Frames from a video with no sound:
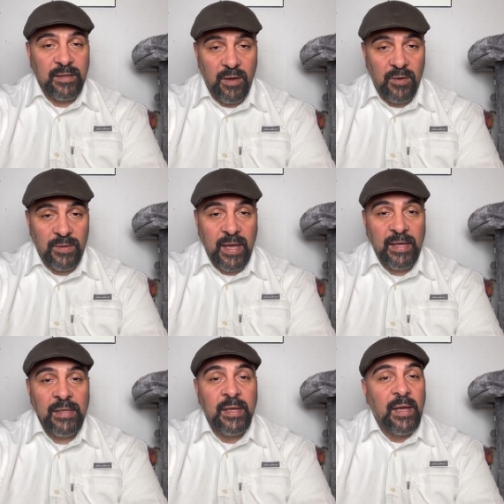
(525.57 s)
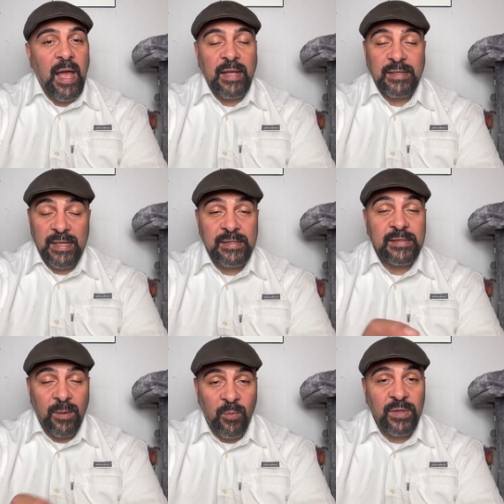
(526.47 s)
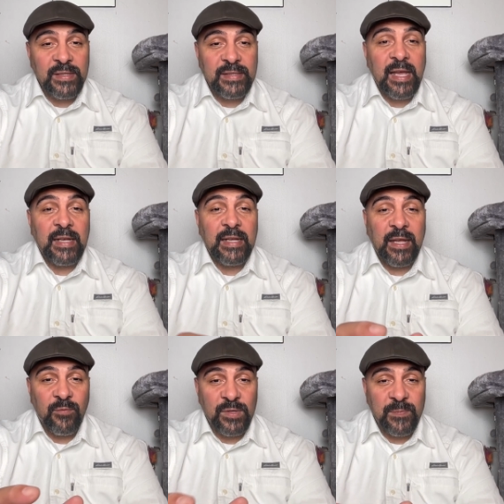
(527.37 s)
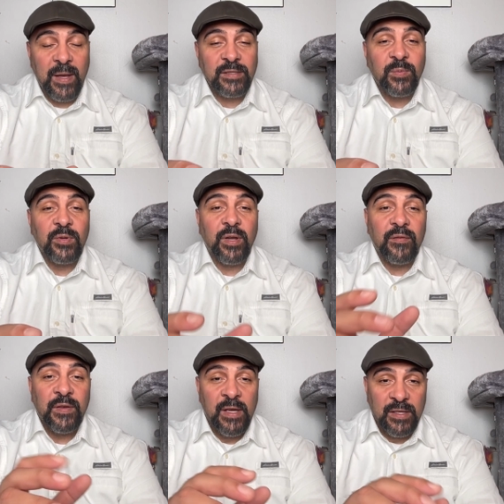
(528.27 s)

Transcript: Okay, at least someone is getting it responsible enough